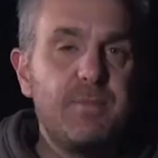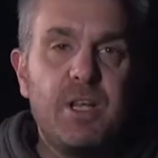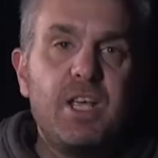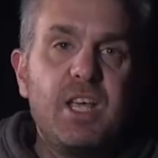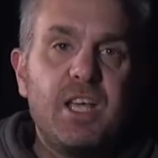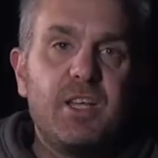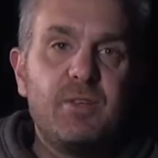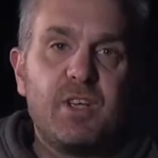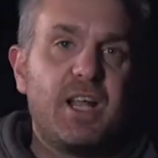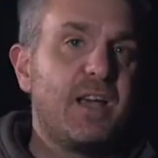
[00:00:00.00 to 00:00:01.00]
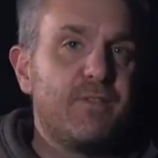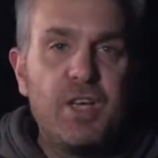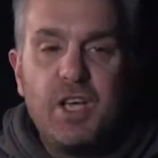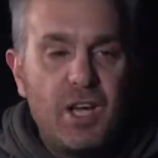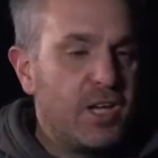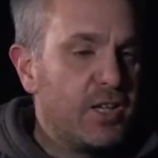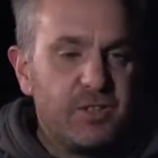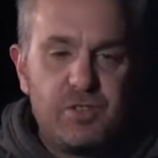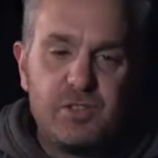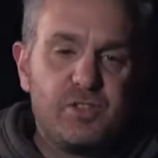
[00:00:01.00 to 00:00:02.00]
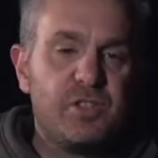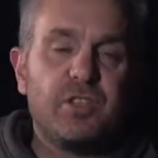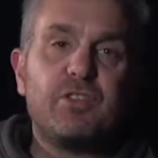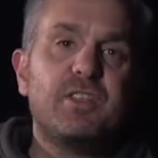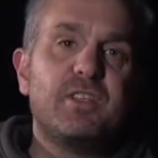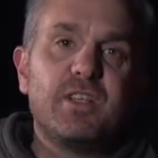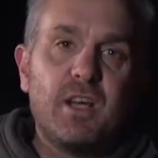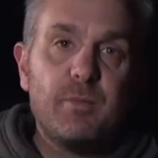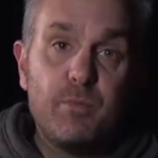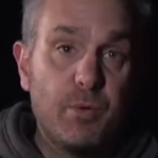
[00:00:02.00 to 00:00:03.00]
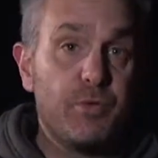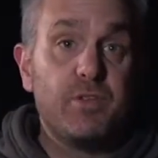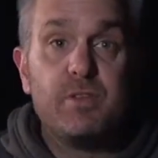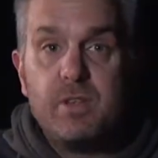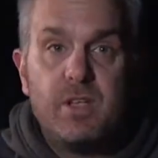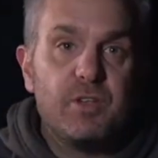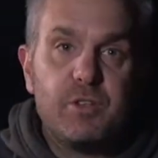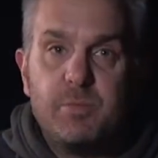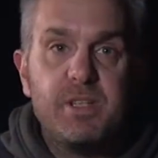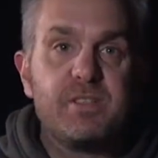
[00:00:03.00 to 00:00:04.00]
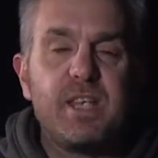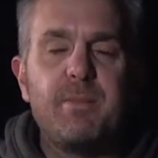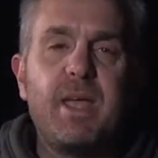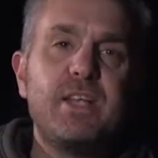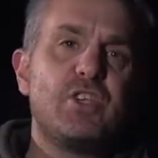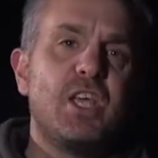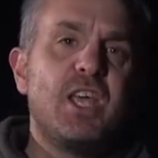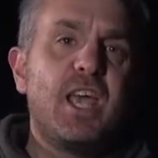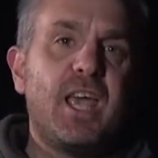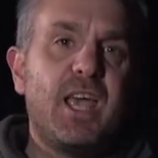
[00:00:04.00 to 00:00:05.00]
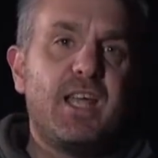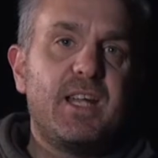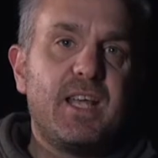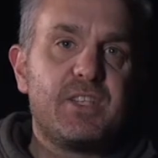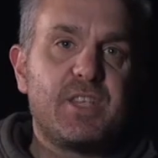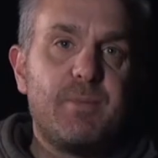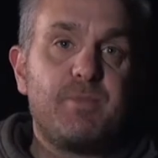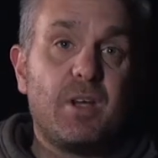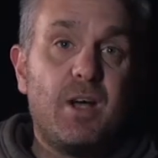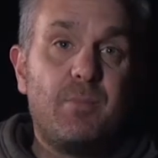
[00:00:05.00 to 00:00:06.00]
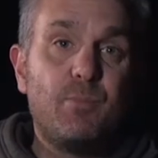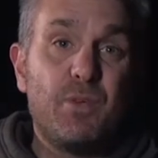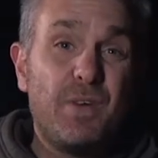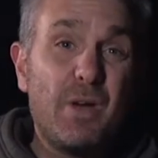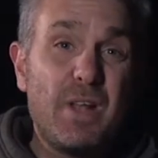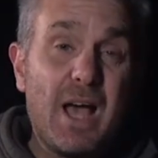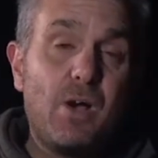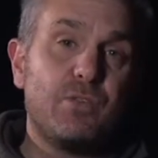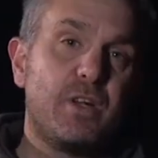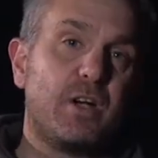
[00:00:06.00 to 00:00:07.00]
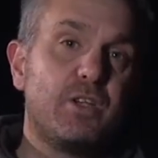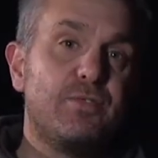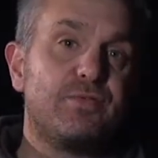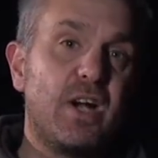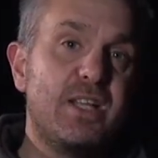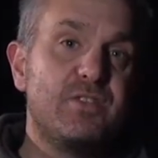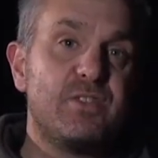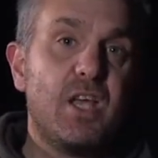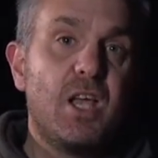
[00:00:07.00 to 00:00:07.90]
and going to have children, both, to be the same age. And except we found out that our good friends,